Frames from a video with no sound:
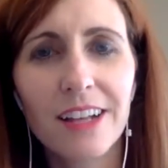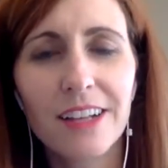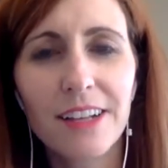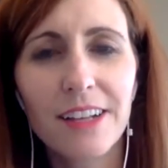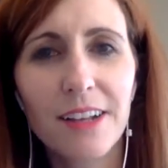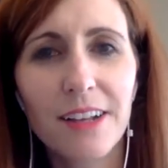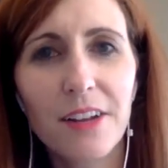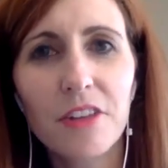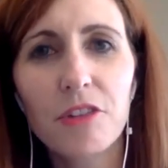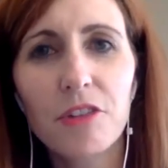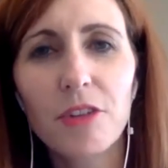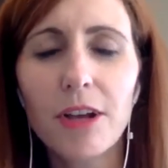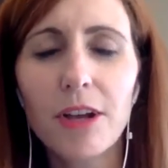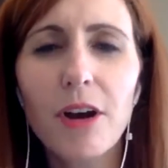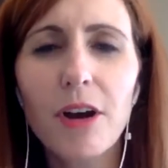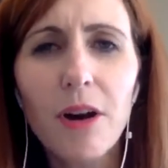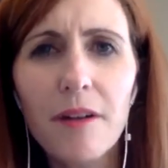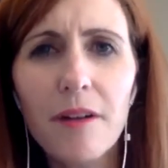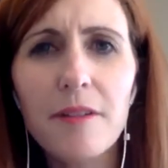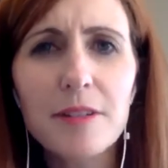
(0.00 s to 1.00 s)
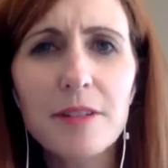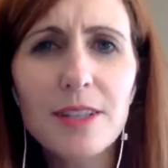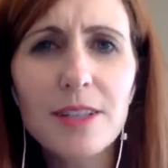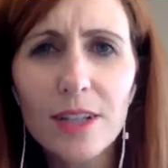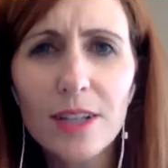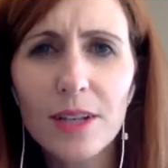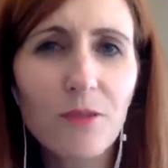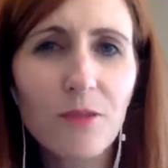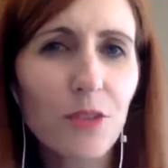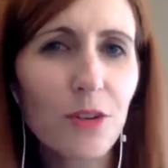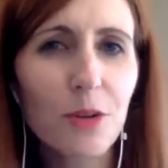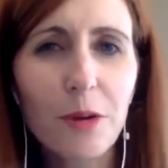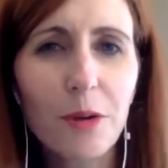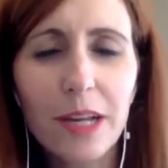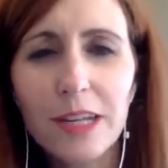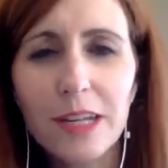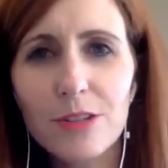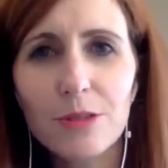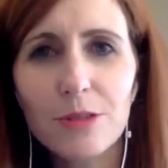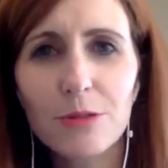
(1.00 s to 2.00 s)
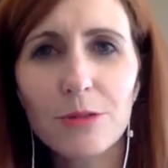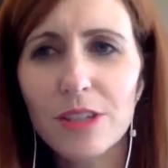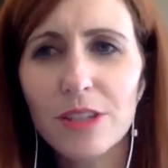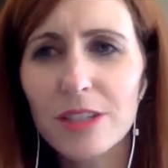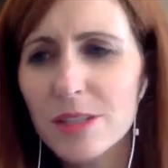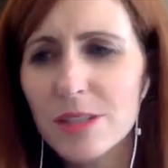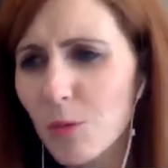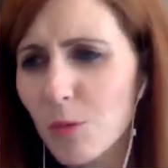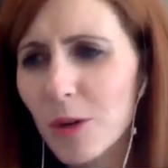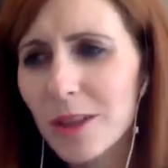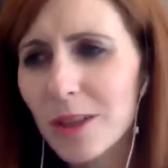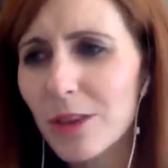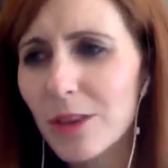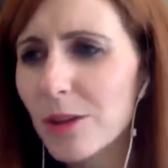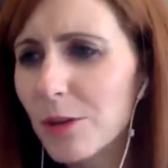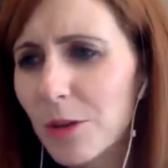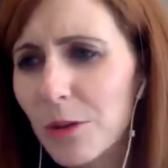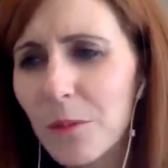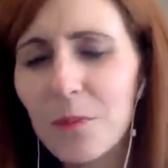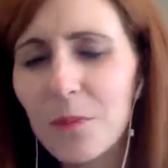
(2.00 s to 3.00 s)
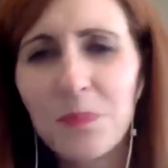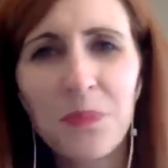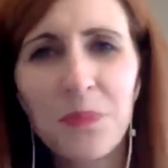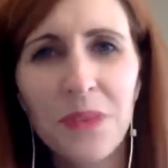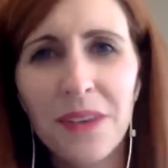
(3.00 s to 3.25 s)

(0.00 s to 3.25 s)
you know, they're like, oh, I was looking for a way to do this one little.